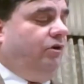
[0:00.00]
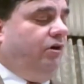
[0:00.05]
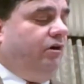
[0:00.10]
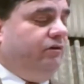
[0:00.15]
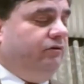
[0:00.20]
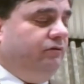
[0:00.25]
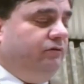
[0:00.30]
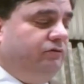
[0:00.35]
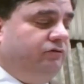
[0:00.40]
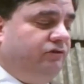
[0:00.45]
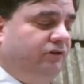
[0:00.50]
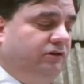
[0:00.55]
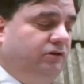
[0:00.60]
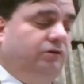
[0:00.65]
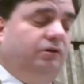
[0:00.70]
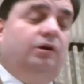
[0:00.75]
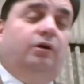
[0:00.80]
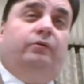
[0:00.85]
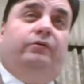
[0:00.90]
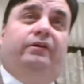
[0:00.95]
cardinals, and
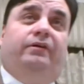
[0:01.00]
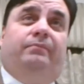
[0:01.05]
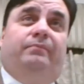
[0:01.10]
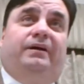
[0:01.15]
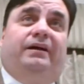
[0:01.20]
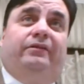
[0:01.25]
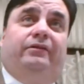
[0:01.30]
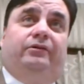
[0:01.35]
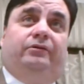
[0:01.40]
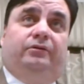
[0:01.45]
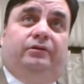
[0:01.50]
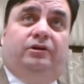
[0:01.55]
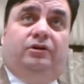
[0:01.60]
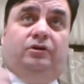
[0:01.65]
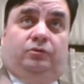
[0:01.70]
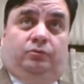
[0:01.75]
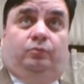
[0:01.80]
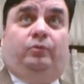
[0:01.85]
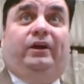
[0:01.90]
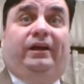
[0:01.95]
you know them by their
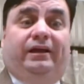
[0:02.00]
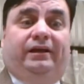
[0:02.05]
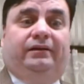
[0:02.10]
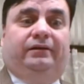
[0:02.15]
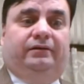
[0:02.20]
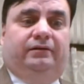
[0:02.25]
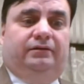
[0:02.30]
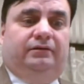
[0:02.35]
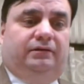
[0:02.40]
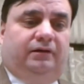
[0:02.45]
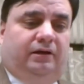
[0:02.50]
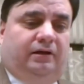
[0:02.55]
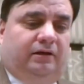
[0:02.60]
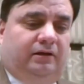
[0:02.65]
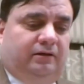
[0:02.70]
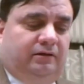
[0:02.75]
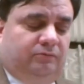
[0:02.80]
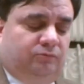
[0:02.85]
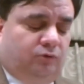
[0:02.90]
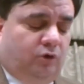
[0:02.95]
red
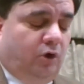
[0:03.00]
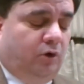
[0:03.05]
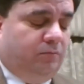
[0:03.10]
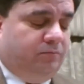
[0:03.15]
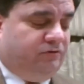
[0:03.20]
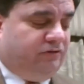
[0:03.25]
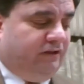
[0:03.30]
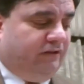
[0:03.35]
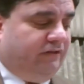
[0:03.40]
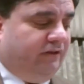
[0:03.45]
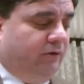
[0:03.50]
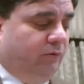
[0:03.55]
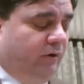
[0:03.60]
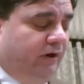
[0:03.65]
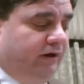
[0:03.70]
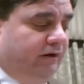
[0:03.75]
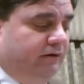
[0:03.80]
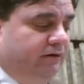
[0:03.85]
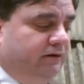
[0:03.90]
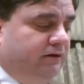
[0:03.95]
uh, robes that they
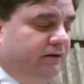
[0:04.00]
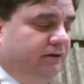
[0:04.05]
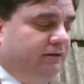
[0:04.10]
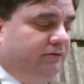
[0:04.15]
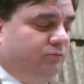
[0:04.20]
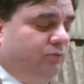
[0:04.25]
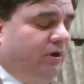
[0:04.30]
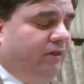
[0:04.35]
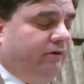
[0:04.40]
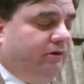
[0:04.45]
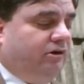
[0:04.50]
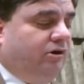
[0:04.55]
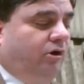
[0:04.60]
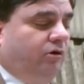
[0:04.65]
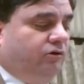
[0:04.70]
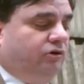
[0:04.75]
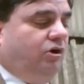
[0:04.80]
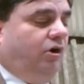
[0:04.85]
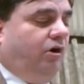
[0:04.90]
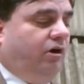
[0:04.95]
wear, why they're
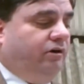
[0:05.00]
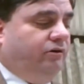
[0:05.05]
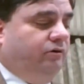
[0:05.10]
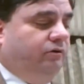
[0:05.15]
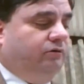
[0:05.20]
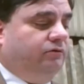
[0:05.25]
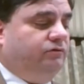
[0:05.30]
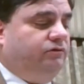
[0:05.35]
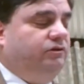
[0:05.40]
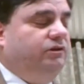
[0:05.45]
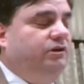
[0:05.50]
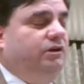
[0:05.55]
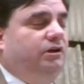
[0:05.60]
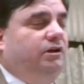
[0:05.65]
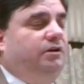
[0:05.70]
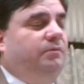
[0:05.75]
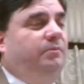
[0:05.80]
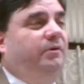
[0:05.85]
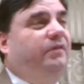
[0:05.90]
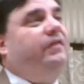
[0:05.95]
called cardinals.
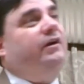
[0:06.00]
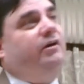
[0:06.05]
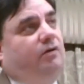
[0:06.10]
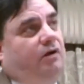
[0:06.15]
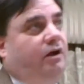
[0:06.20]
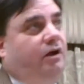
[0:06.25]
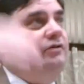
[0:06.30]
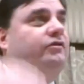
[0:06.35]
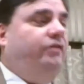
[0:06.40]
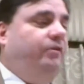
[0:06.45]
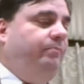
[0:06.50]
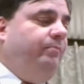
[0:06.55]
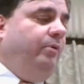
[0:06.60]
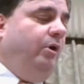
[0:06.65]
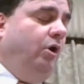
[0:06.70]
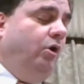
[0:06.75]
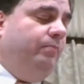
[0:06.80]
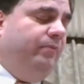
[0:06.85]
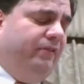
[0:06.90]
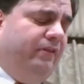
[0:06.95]
But they are under the
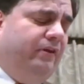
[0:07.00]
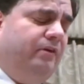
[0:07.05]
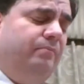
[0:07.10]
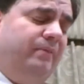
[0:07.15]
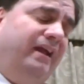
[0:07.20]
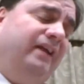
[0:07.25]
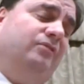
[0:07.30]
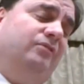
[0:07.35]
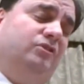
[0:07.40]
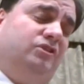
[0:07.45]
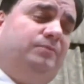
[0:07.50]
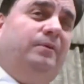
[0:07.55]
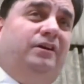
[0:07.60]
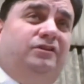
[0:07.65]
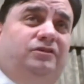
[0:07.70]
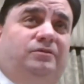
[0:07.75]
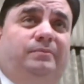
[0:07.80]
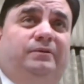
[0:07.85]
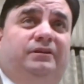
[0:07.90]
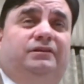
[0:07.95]
Pope, and their main
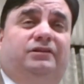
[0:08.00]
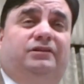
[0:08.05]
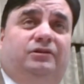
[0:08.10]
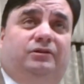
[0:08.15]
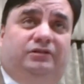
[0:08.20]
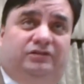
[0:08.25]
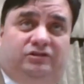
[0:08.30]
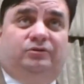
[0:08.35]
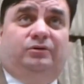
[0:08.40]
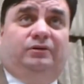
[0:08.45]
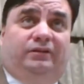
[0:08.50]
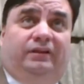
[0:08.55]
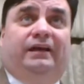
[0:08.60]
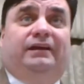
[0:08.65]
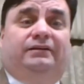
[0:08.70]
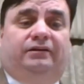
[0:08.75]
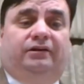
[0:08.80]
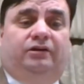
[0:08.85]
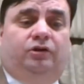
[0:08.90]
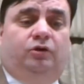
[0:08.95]
responsibility is to
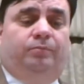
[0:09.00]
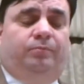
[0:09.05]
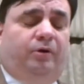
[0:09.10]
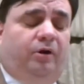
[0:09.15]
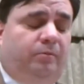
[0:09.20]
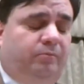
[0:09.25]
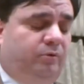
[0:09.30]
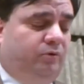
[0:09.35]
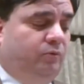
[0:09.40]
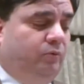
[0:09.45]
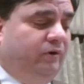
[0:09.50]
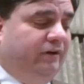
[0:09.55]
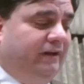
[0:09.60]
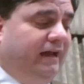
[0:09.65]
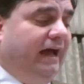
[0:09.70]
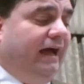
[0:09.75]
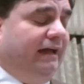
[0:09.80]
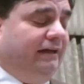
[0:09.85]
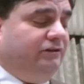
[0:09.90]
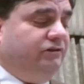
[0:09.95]
elect a new Pope when one
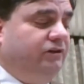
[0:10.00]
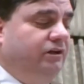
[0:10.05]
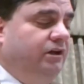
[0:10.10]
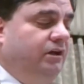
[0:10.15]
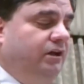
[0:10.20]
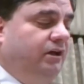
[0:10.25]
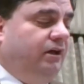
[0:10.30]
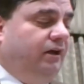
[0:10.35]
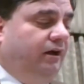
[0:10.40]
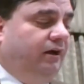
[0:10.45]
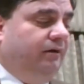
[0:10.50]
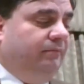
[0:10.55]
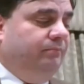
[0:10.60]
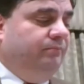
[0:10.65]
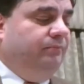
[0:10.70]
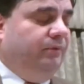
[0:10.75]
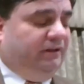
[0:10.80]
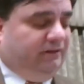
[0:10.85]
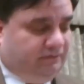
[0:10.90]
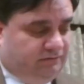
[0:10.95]
dies, uh,
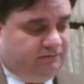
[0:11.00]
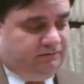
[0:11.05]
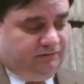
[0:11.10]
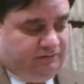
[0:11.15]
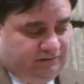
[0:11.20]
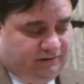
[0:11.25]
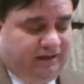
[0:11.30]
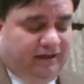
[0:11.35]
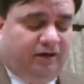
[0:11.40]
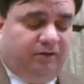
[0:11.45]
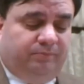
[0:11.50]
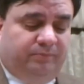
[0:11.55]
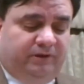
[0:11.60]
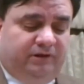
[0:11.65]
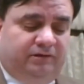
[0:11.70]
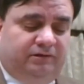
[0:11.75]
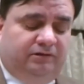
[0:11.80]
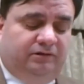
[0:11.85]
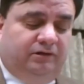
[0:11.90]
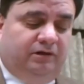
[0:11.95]
but to help
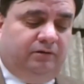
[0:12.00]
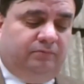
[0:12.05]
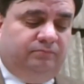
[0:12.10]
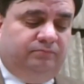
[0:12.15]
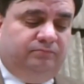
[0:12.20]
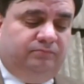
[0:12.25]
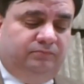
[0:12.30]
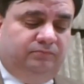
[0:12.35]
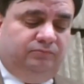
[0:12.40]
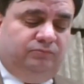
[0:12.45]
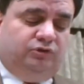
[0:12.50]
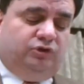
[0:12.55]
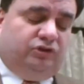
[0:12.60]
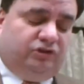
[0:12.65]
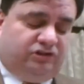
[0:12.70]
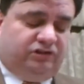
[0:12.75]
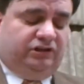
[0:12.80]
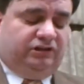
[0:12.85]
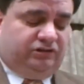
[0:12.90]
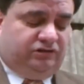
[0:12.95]
in you know
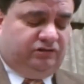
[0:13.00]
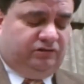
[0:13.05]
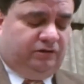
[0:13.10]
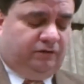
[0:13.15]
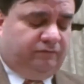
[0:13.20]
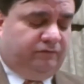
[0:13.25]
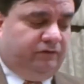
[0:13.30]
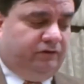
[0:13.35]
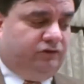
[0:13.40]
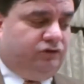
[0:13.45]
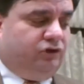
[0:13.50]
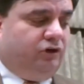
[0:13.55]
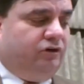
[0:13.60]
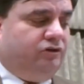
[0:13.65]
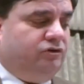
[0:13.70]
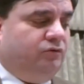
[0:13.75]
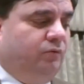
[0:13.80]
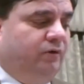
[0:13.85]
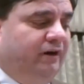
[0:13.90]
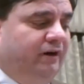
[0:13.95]
jurisdiction over the
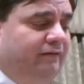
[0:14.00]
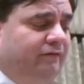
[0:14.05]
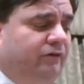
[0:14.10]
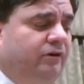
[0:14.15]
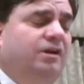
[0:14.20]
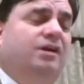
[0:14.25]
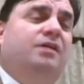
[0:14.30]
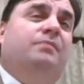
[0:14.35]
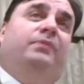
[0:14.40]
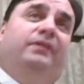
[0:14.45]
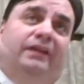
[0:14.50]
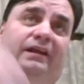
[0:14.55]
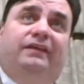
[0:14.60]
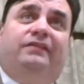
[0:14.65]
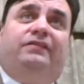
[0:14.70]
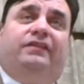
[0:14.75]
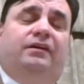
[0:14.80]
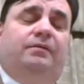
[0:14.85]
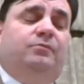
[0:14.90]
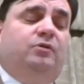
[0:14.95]
church and whatever.
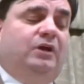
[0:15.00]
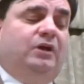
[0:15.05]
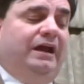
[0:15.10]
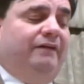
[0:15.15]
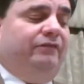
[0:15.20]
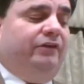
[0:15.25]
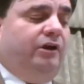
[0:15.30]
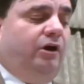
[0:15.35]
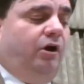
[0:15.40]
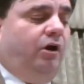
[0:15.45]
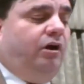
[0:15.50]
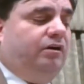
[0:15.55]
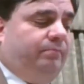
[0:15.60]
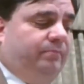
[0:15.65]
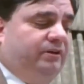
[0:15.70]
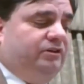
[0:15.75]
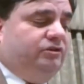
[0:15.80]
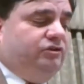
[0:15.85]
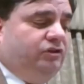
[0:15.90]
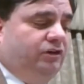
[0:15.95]
Beneath them, you have the
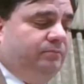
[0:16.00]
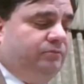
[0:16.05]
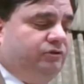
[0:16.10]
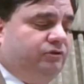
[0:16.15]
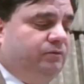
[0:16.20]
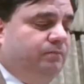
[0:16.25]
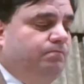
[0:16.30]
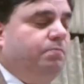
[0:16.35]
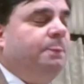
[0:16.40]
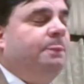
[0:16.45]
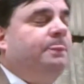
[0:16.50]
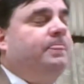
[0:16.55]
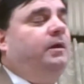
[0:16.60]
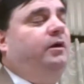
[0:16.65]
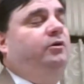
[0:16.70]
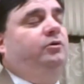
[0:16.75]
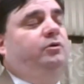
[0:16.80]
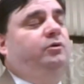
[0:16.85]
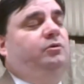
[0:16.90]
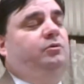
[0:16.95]
archbishops
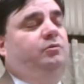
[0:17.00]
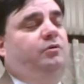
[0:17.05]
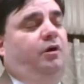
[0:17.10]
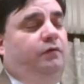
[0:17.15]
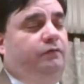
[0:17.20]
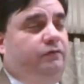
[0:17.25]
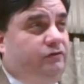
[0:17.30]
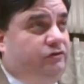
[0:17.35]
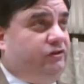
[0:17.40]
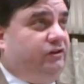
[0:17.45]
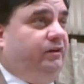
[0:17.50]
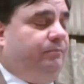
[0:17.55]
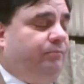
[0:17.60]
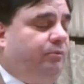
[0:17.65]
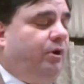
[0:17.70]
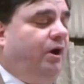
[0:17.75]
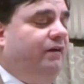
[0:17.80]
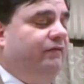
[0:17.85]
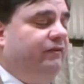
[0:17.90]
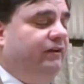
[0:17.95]
who oversee a
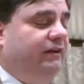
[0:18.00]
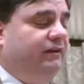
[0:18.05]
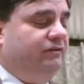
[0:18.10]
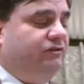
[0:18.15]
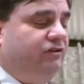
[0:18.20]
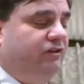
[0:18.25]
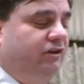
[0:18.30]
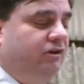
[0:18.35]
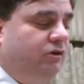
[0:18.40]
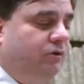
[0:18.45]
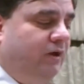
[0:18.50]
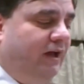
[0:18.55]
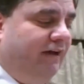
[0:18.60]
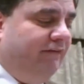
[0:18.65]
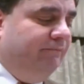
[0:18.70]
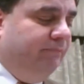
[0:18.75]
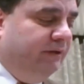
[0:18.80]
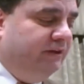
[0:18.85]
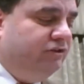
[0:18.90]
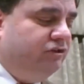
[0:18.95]
province, then you
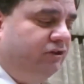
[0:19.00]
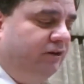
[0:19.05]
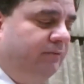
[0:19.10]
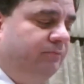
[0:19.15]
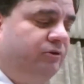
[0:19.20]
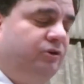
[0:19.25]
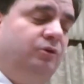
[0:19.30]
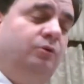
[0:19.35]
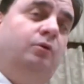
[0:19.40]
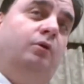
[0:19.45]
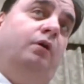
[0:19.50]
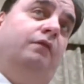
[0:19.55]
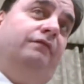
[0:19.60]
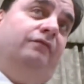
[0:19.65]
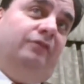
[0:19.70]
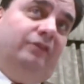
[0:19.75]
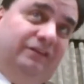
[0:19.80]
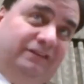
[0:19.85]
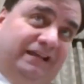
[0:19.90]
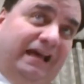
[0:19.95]
have bishops who are
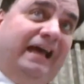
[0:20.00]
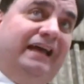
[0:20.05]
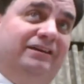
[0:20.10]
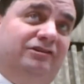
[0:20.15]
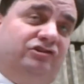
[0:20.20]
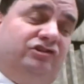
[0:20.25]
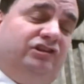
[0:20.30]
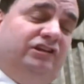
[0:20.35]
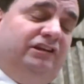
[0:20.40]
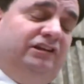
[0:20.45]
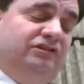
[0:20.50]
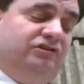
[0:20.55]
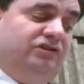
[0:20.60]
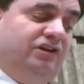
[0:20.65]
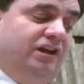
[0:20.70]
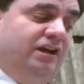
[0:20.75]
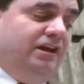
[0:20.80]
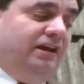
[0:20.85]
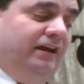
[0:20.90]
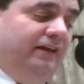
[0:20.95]
over a diocese,
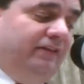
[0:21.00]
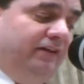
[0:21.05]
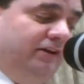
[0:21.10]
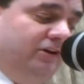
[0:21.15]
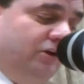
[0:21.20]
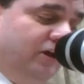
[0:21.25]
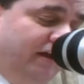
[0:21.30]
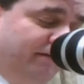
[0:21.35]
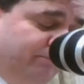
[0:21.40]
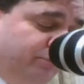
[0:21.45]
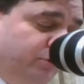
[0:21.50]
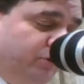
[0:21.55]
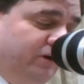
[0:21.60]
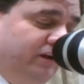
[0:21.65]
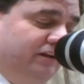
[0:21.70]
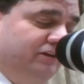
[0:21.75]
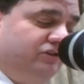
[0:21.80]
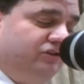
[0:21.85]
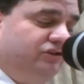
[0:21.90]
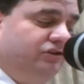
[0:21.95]
and then you have
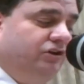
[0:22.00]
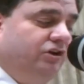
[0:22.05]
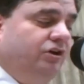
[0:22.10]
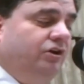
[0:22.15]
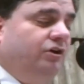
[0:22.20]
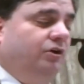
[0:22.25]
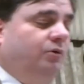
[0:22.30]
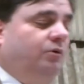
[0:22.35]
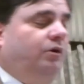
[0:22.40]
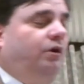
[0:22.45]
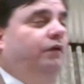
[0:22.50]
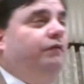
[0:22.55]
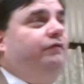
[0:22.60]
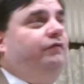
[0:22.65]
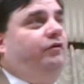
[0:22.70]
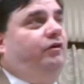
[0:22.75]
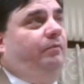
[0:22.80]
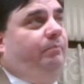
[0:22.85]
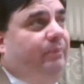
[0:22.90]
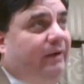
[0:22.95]
priests who are
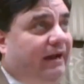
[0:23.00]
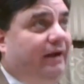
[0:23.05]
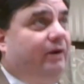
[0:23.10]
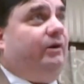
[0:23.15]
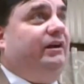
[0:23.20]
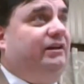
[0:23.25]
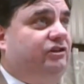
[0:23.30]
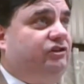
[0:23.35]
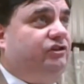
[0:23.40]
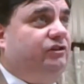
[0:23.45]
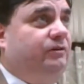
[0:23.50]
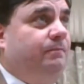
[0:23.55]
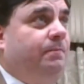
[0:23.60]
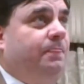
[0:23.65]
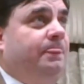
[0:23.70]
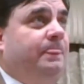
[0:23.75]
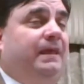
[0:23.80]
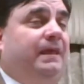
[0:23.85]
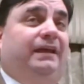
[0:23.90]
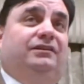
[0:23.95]
over a parish.
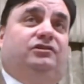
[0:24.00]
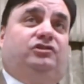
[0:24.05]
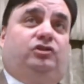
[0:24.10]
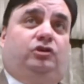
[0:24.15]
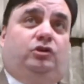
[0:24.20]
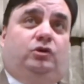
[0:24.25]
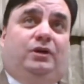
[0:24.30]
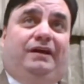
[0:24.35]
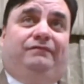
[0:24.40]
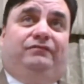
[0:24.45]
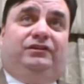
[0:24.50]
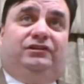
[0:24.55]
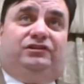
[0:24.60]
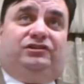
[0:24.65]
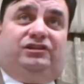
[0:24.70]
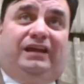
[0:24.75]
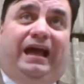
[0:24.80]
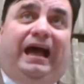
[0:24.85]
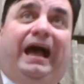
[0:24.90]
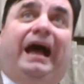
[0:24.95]
And so you have
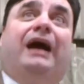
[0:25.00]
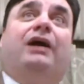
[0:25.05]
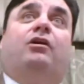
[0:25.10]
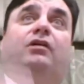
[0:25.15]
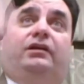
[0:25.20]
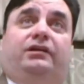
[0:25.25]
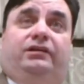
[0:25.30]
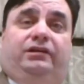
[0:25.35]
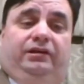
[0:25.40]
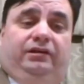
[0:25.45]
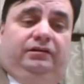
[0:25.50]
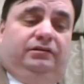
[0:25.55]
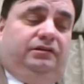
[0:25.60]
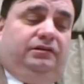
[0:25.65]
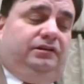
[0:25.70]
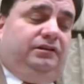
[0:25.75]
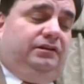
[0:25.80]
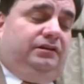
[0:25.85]
this hierarchy